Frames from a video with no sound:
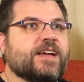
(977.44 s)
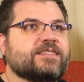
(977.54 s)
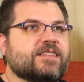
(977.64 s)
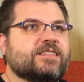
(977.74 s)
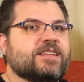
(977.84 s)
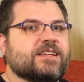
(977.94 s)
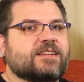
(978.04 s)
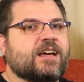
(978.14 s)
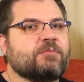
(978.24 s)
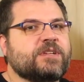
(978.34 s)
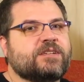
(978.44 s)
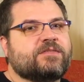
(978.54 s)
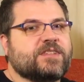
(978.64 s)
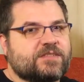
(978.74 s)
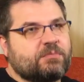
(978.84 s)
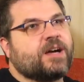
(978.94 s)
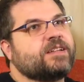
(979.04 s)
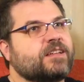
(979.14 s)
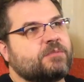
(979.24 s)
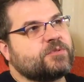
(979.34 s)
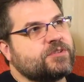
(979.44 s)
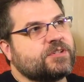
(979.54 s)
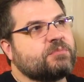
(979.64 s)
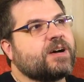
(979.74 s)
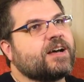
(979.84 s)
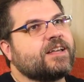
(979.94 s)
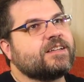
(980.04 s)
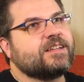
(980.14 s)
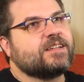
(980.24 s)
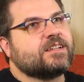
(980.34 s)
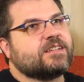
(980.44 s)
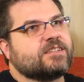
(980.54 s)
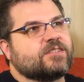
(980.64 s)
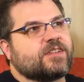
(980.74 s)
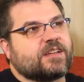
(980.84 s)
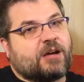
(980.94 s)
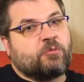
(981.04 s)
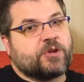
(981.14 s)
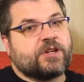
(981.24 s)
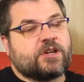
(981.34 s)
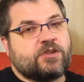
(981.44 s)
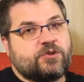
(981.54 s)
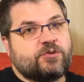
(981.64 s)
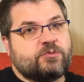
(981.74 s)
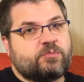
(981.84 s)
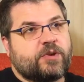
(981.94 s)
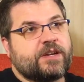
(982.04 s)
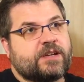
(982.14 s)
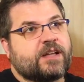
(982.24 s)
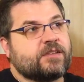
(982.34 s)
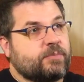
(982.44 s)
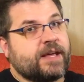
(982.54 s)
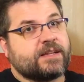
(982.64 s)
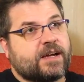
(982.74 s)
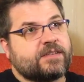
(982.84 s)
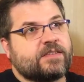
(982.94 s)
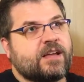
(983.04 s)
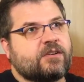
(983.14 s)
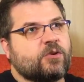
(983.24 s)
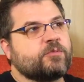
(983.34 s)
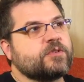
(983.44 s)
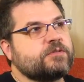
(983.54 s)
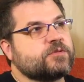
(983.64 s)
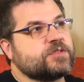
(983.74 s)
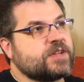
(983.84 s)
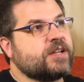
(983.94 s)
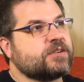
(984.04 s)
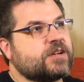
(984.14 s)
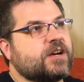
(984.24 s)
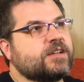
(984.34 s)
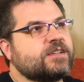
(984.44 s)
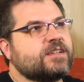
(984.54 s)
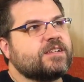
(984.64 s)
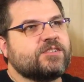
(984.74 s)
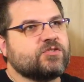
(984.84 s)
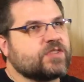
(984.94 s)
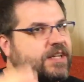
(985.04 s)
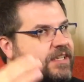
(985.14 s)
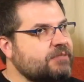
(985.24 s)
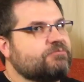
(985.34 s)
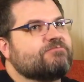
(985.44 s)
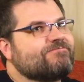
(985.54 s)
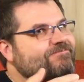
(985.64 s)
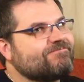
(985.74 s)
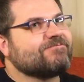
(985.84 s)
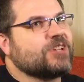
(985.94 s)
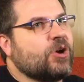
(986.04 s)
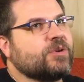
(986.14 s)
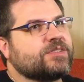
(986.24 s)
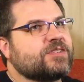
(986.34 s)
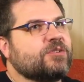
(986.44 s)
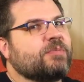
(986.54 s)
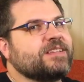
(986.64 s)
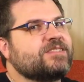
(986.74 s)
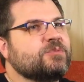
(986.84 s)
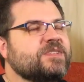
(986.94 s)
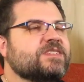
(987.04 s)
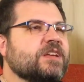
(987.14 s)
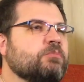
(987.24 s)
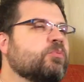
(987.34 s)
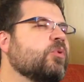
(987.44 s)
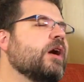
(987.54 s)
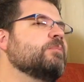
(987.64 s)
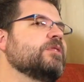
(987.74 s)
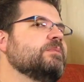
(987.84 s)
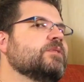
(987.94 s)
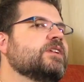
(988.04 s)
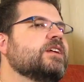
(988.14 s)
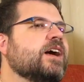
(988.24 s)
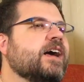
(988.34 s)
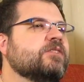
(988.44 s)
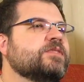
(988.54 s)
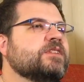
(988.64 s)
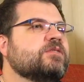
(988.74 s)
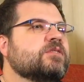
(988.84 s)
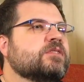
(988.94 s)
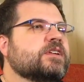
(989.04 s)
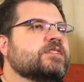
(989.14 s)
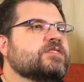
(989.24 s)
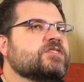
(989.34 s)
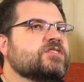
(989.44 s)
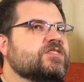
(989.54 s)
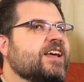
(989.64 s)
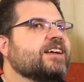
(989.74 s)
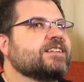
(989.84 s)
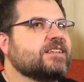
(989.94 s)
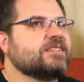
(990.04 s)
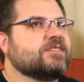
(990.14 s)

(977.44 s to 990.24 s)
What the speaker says: That's the thing. How many of this body type are you going to buy? Like I'm working on a new Predator, the bad guys now, hopefully for DesignerCon. You just got to keep going. So it might still be the same property, but I don't think you can let it just stagnate.